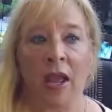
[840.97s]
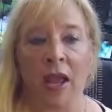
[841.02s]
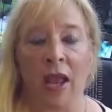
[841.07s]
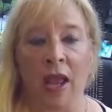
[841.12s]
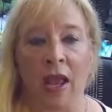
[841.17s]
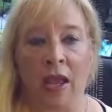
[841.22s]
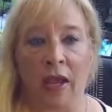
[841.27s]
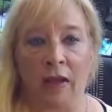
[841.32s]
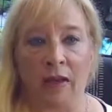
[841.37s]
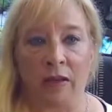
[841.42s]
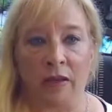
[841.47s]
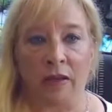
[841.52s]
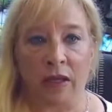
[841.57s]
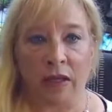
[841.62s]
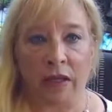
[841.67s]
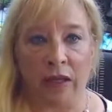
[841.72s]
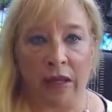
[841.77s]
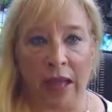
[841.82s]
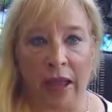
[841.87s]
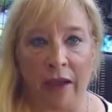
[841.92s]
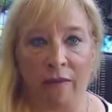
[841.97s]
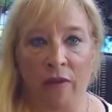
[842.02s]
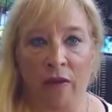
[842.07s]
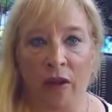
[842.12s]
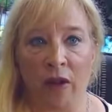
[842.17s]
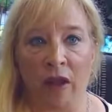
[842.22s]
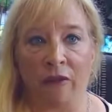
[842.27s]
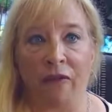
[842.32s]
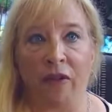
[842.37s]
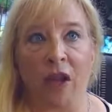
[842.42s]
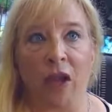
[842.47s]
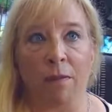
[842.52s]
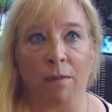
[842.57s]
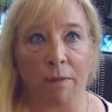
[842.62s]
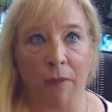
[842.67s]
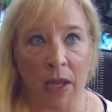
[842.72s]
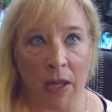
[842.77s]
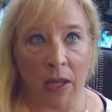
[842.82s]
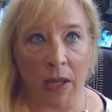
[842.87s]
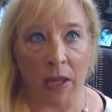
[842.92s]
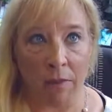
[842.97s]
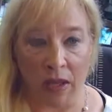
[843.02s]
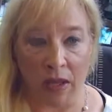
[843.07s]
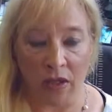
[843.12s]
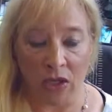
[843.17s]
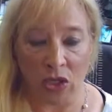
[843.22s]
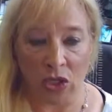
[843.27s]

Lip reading: and level of commitment